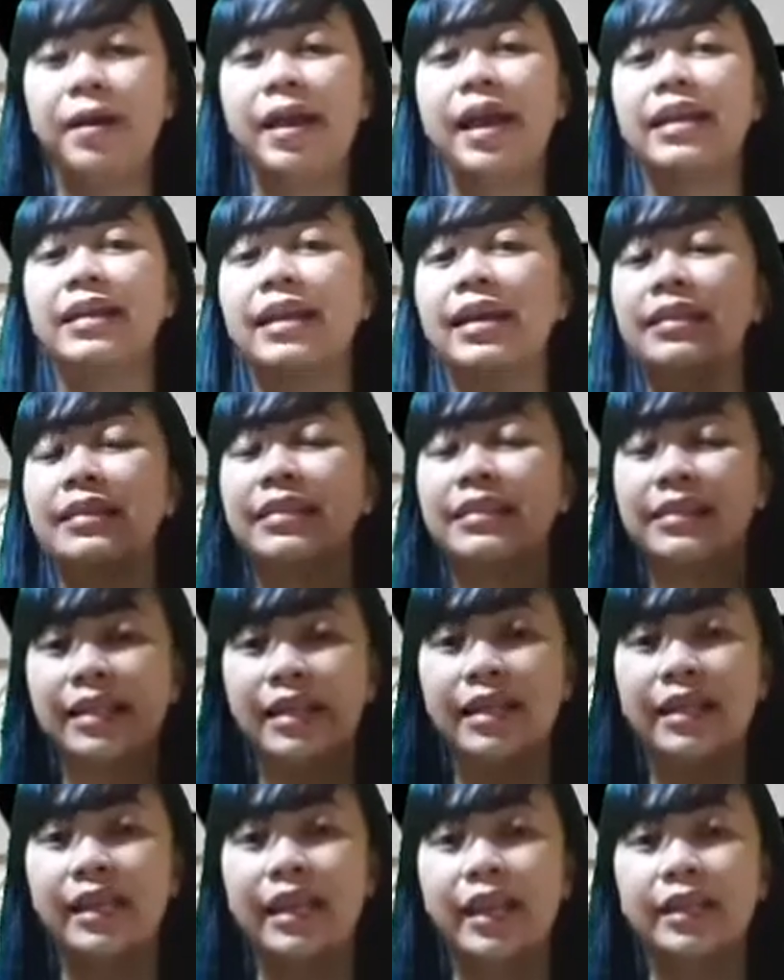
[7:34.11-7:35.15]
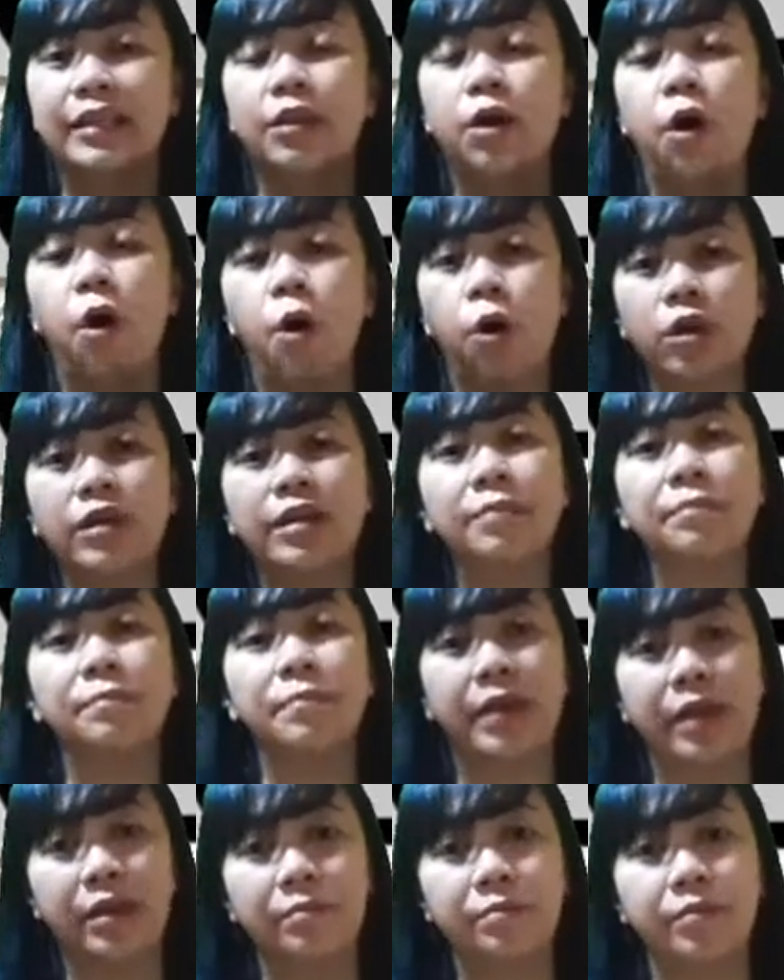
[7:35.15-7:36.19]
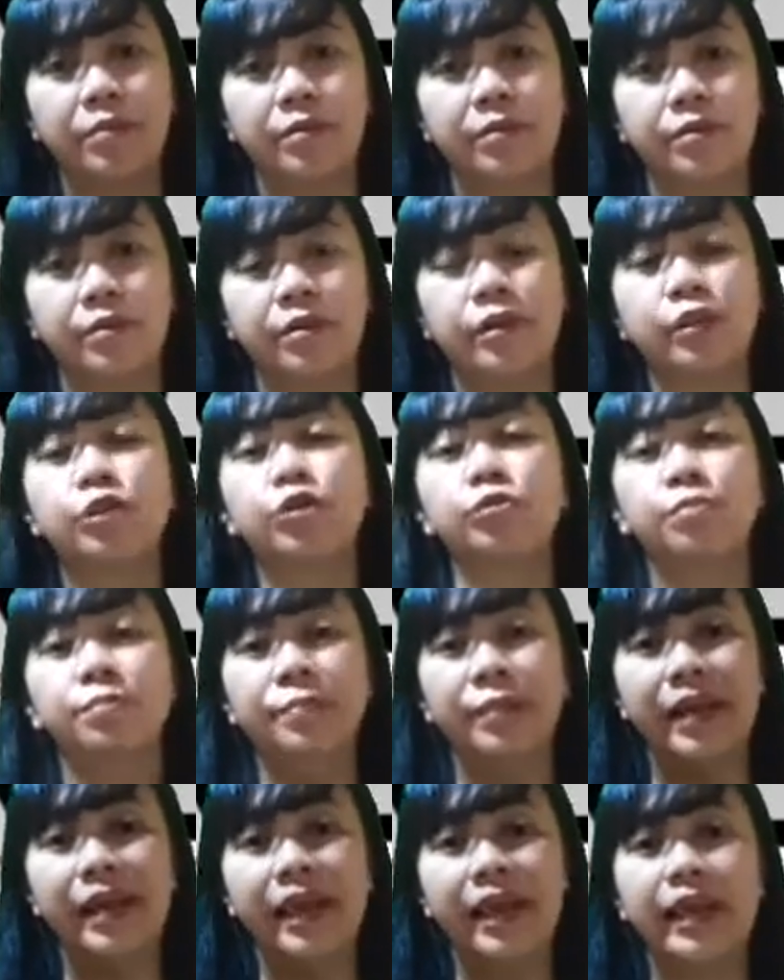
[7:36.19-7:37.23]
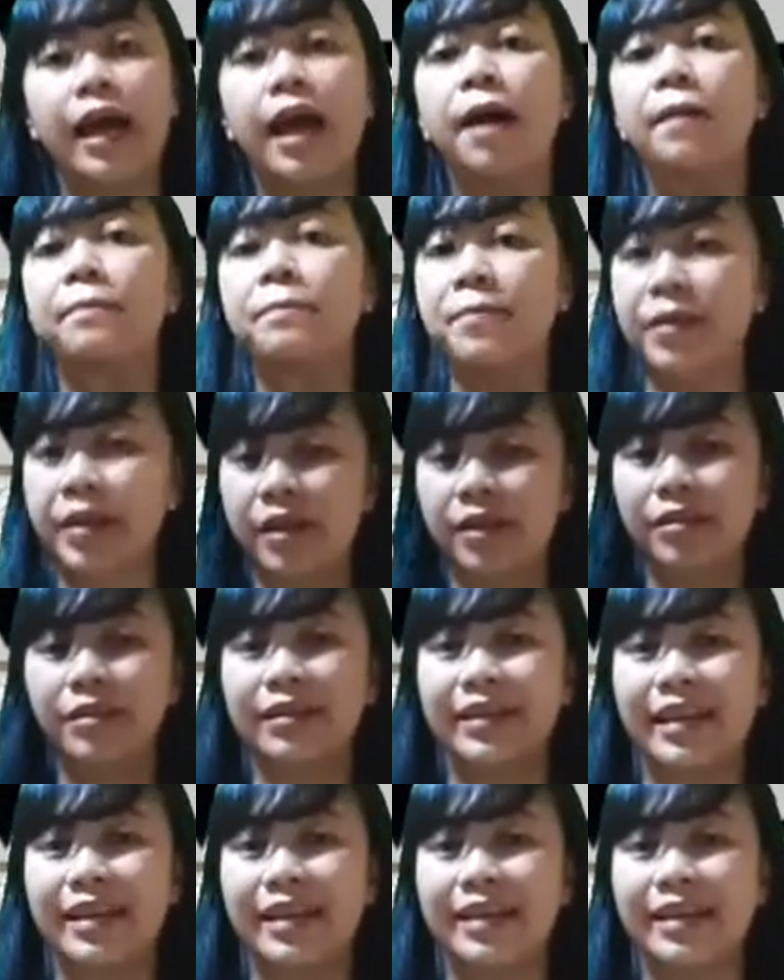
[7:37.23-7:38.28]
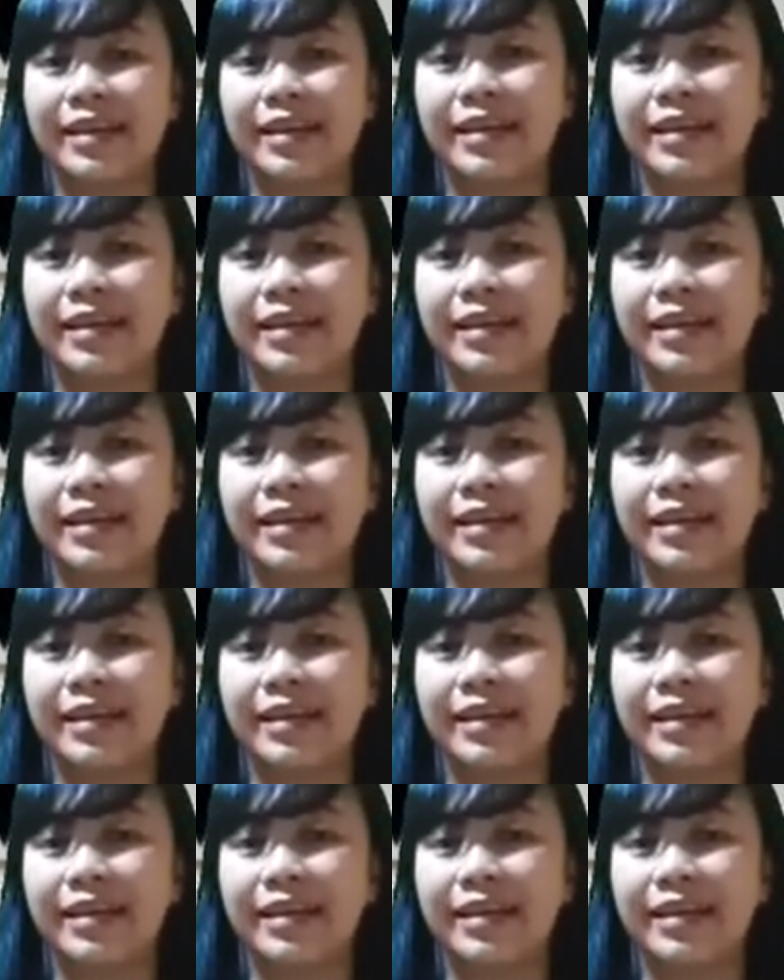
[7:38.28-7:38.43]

and then stick it on the paper to make a building.